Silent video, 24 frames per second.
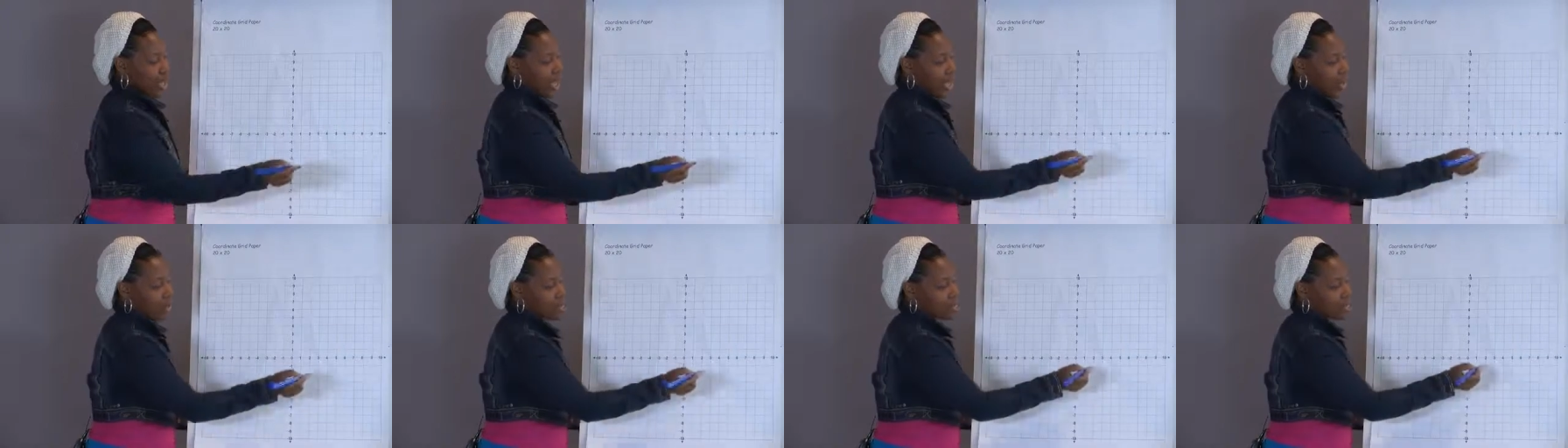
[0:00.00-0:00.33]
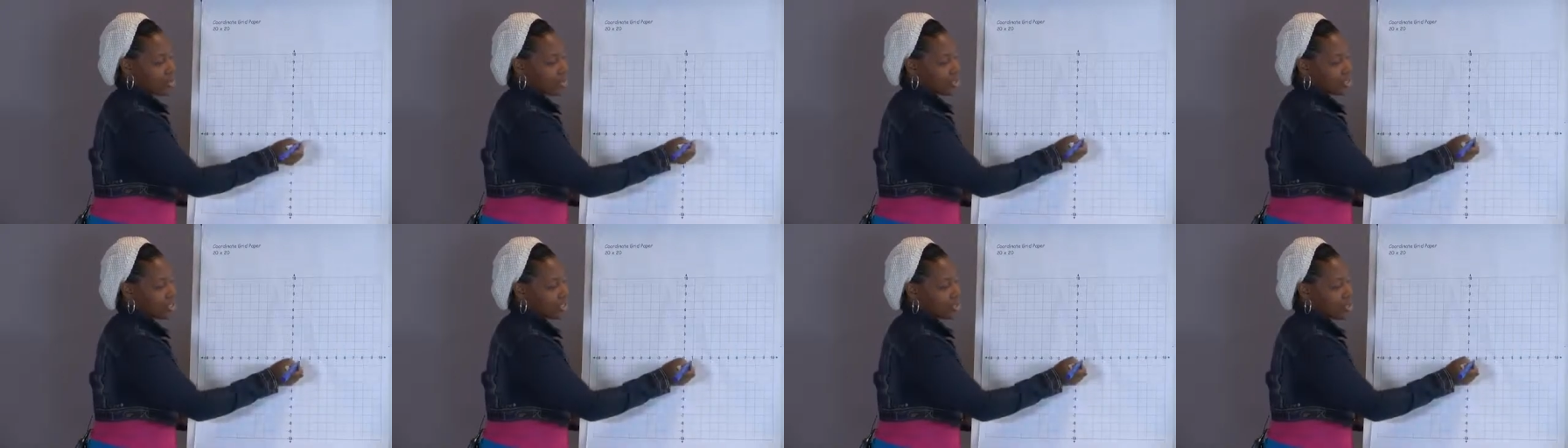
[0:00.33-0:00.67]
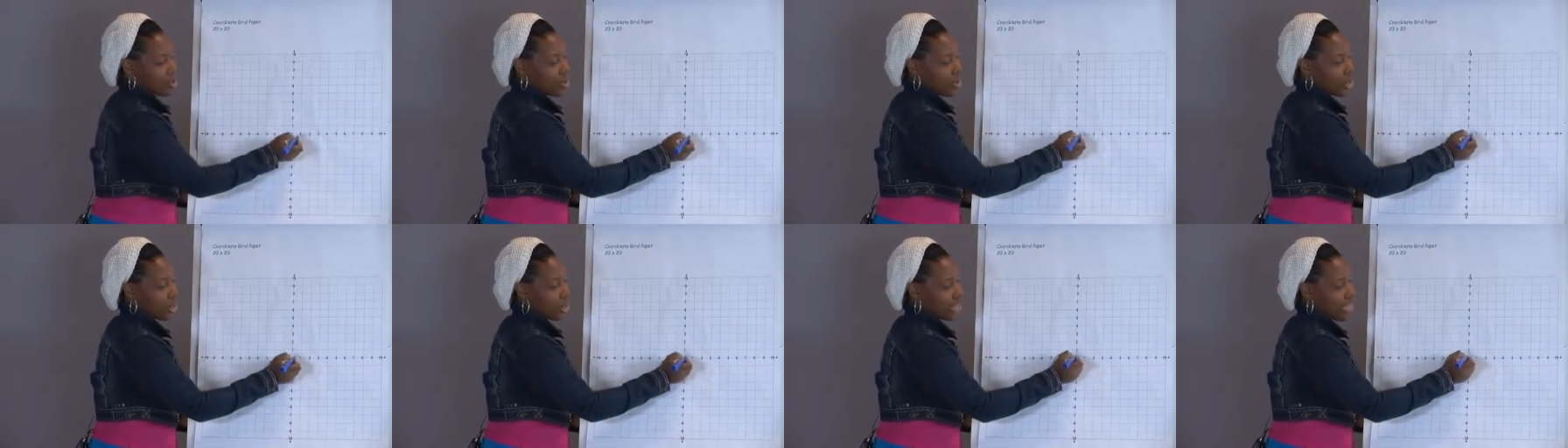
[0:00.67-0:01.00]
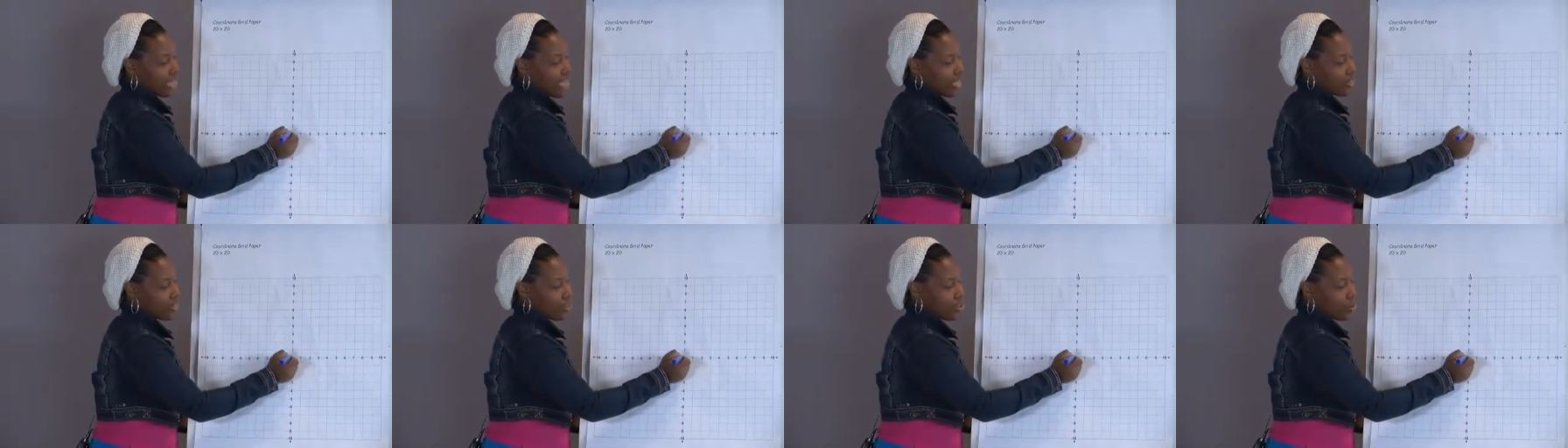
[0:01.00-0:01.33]
I want to start
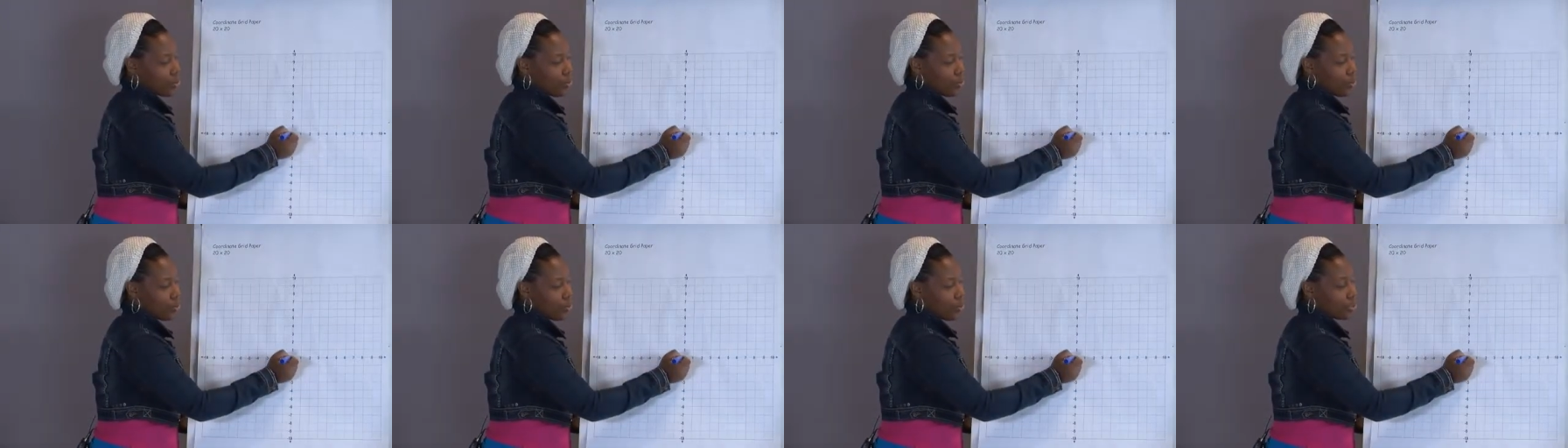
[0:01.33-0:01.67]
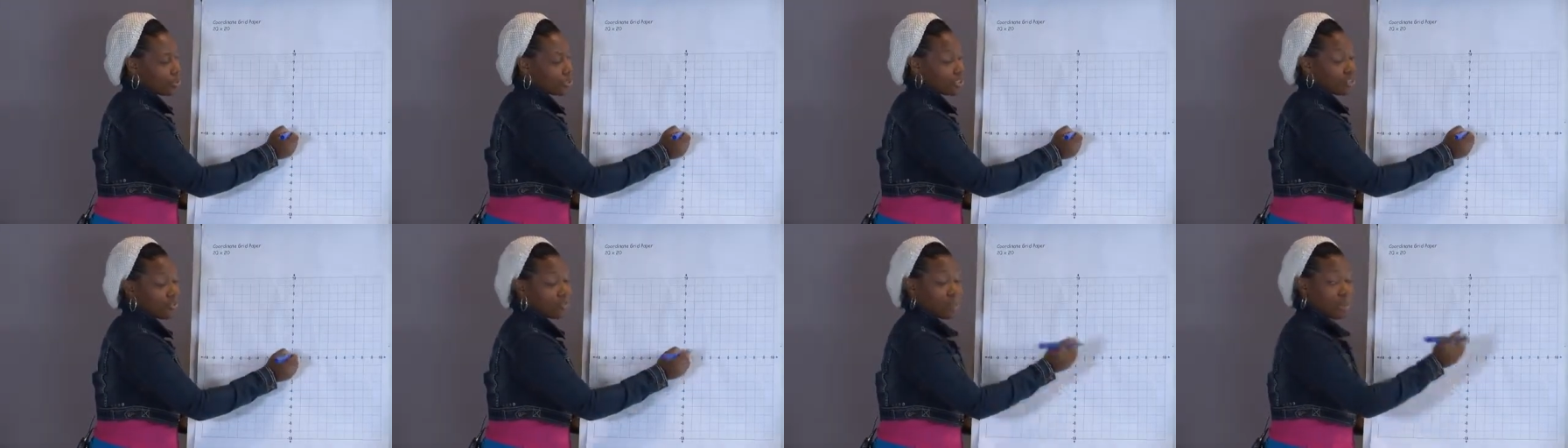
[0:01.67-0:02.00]
at the origin.